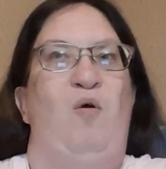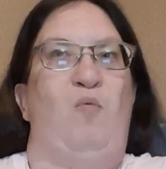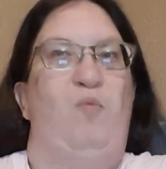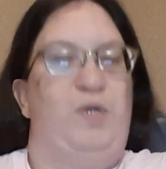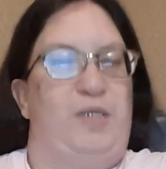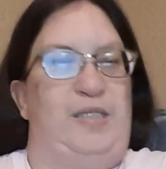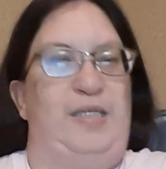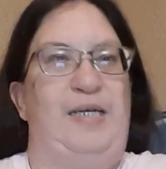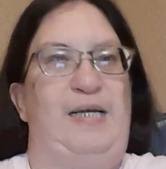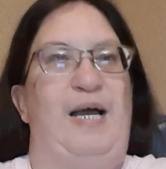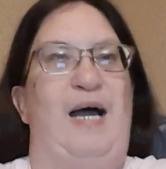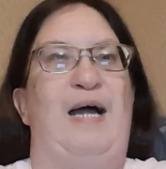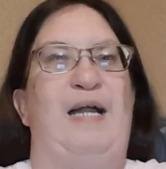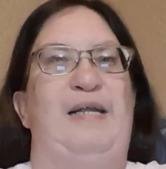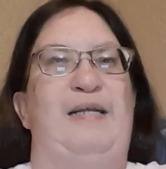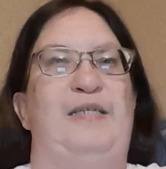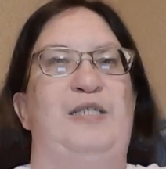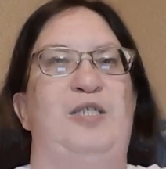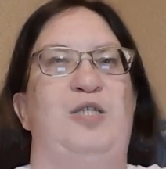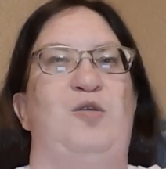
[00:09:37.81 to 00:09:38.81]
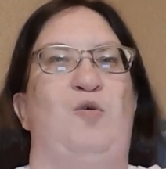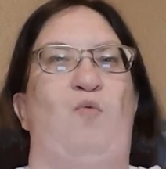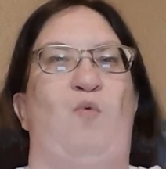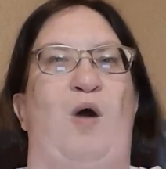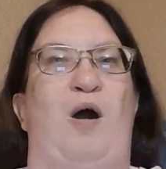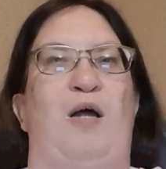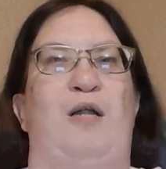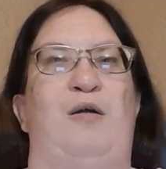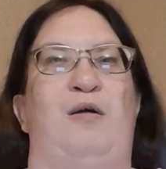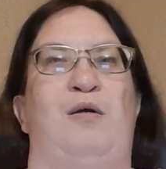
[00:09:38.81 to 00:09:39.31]
Once they got into the
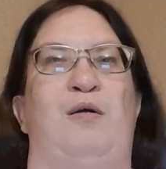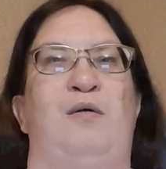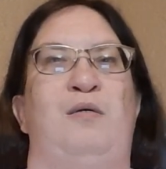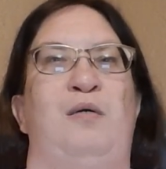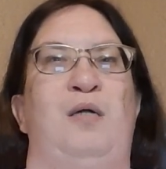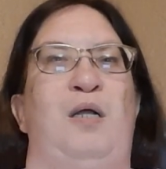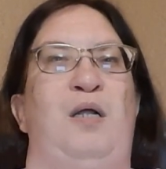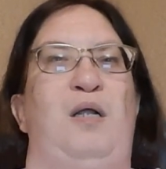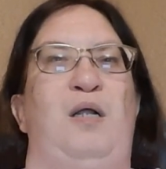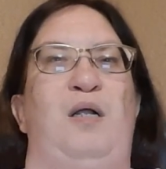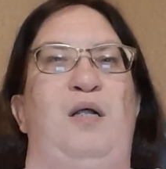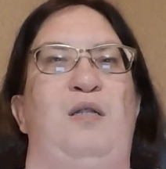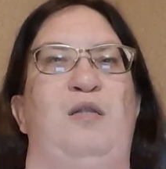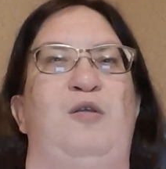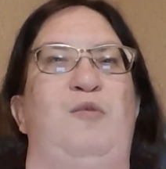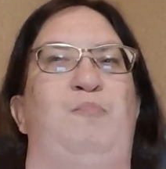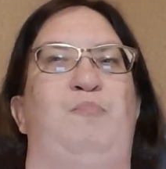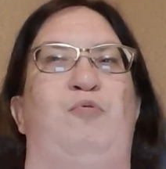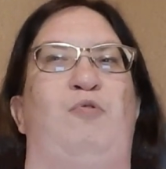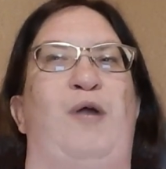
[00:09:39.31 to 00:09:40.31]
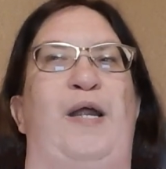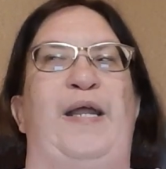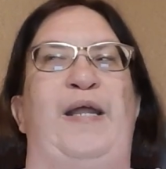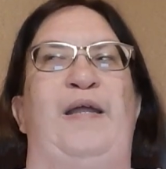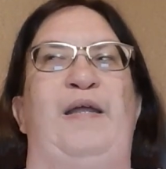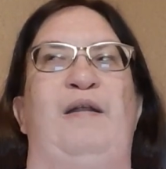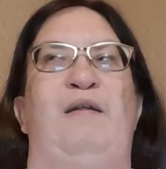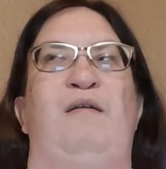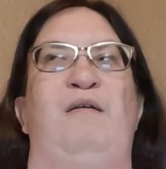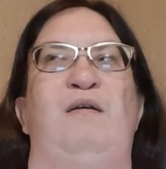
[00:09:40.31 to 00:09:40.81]
water, the
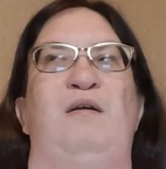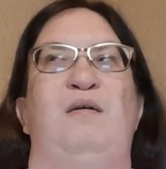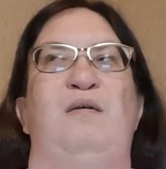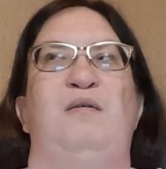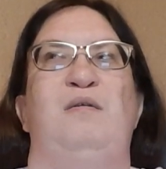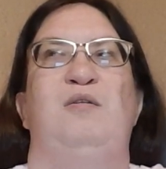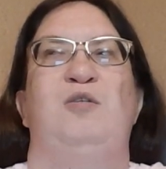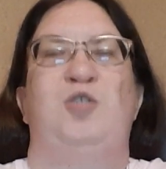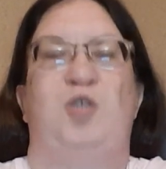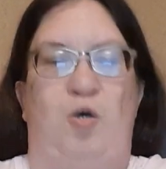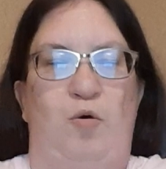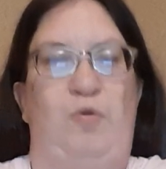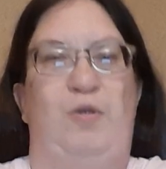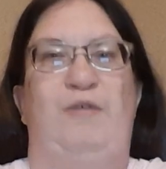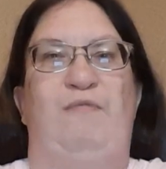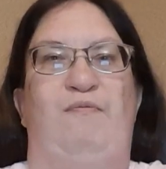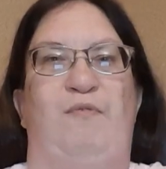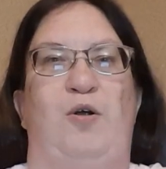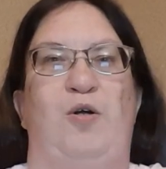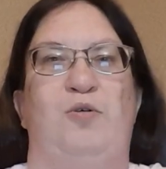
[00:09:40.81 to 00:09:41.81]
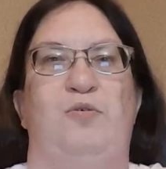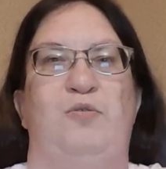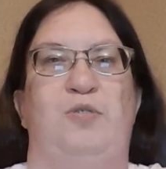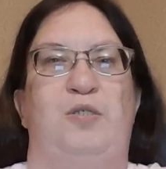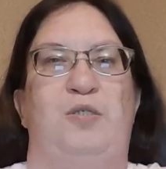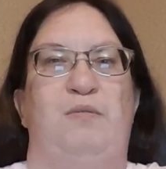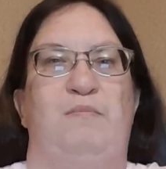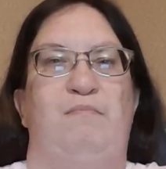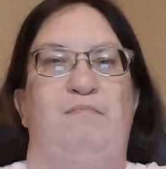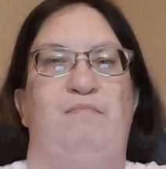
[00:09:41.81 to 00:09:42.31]
brain totally
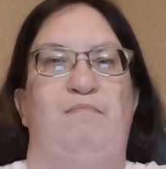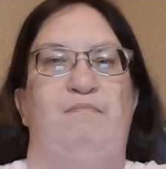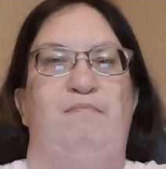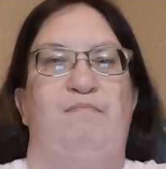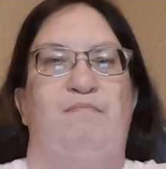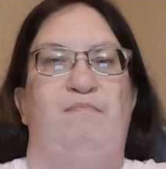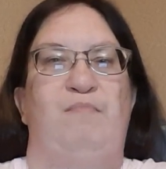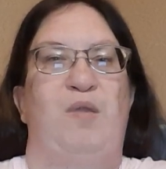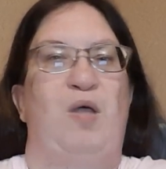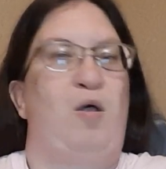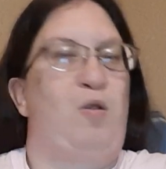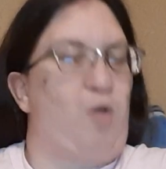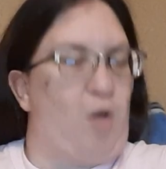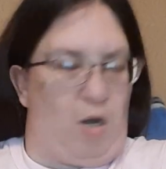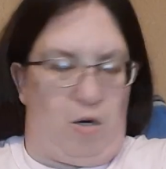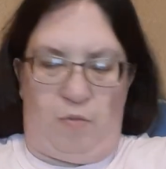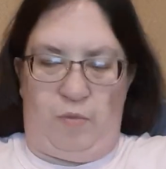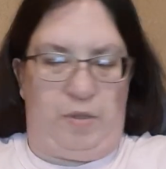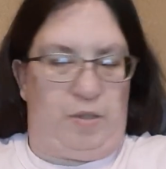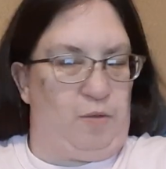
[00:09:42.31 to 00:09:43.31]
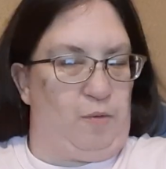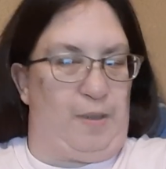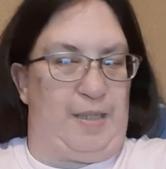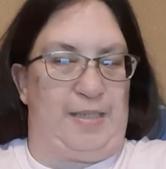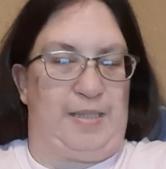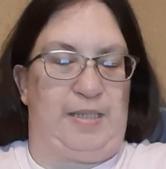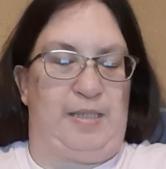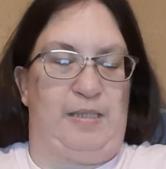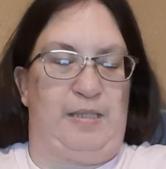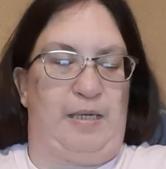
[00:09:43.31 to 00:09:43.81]
froze, along with the
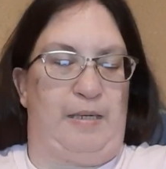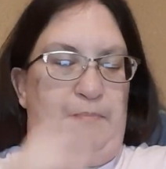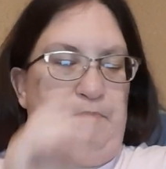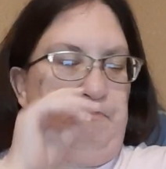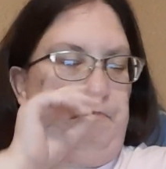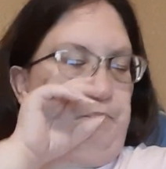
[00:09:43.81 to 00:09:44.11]
rest of them.